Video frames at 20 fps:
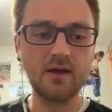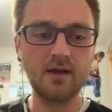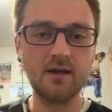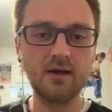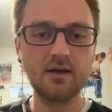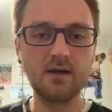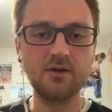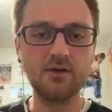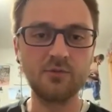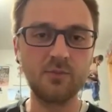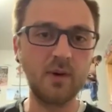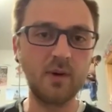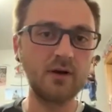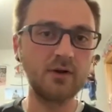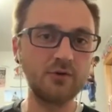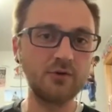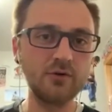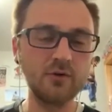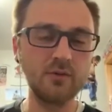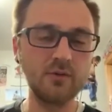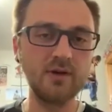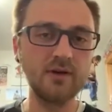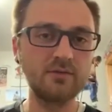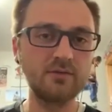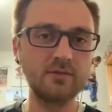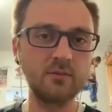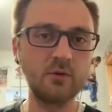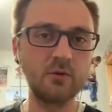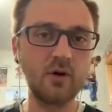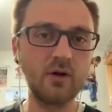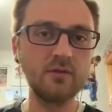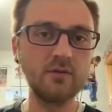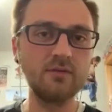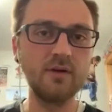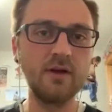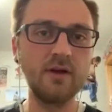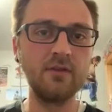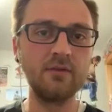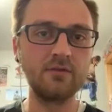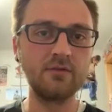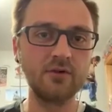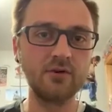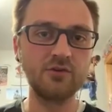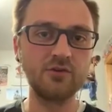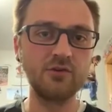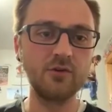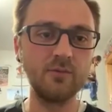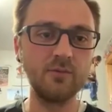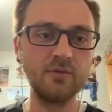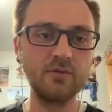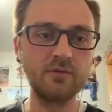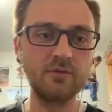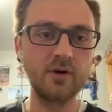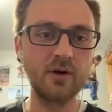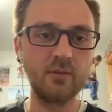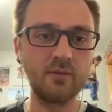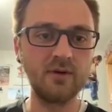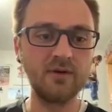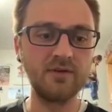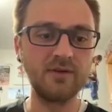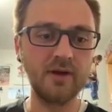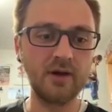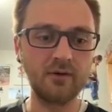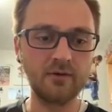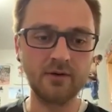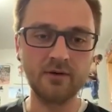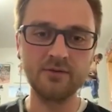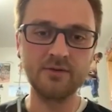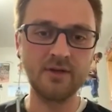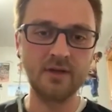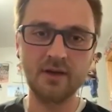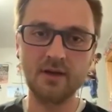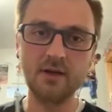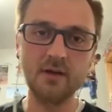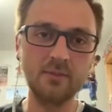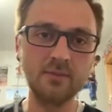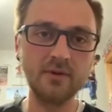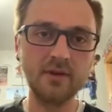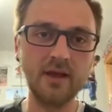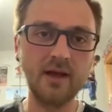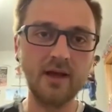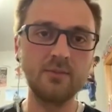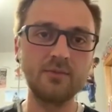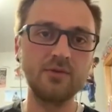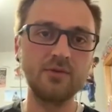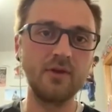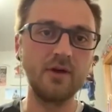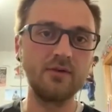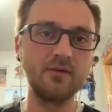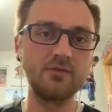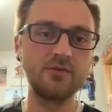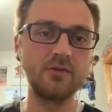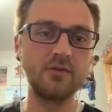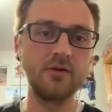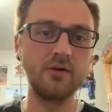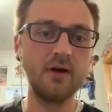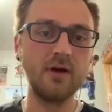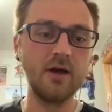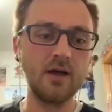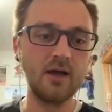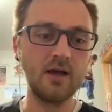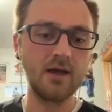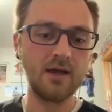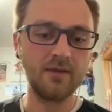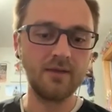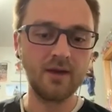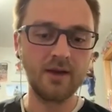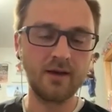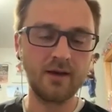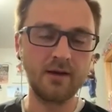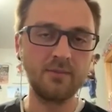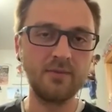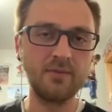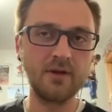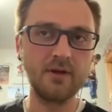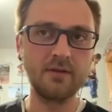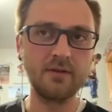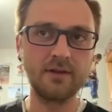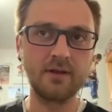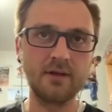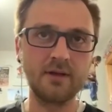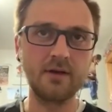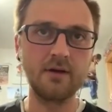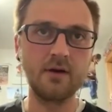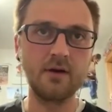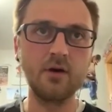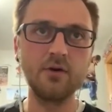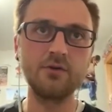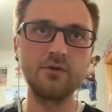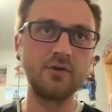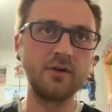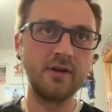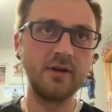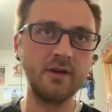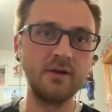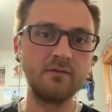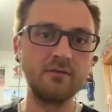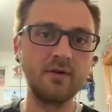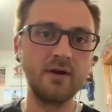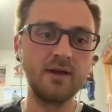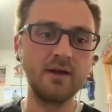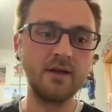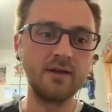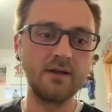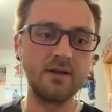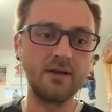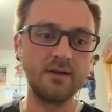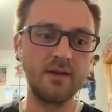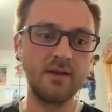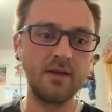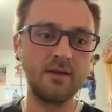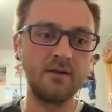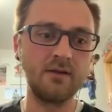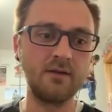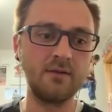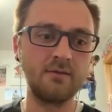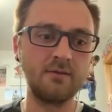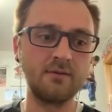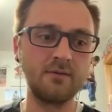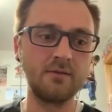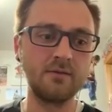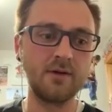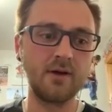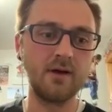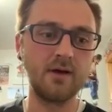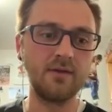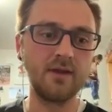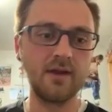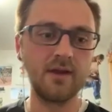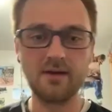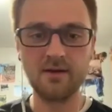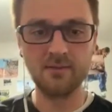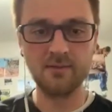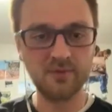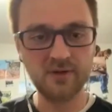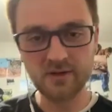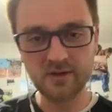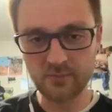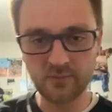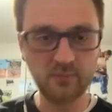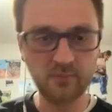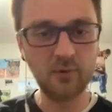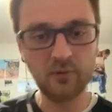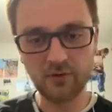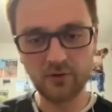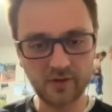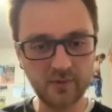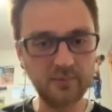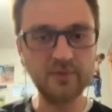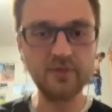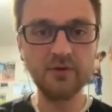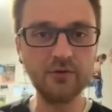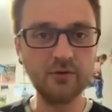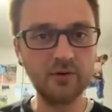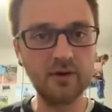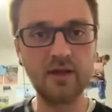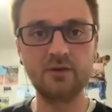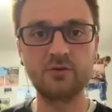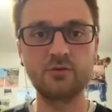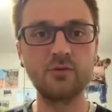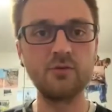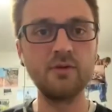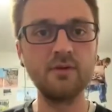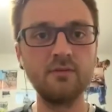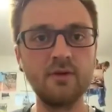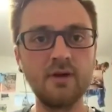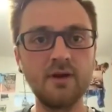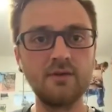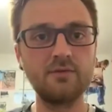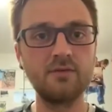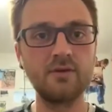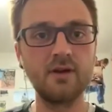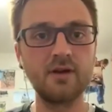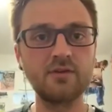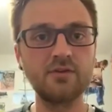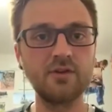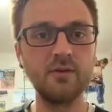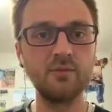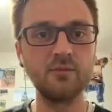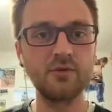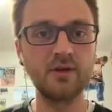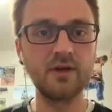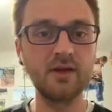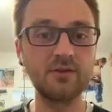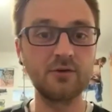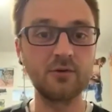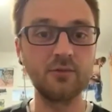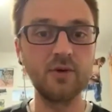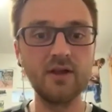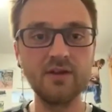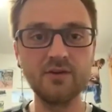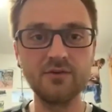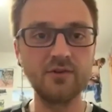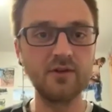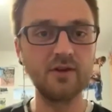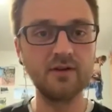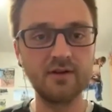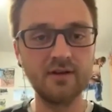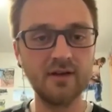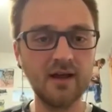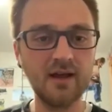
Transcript: a spot or two away from qualifying the first year before I went down. I only had a couple laps left. So, and then I ended up getting like an alternate invite, and then that ended up getting promoted up into an actual invite for X Games. So I got to race there, and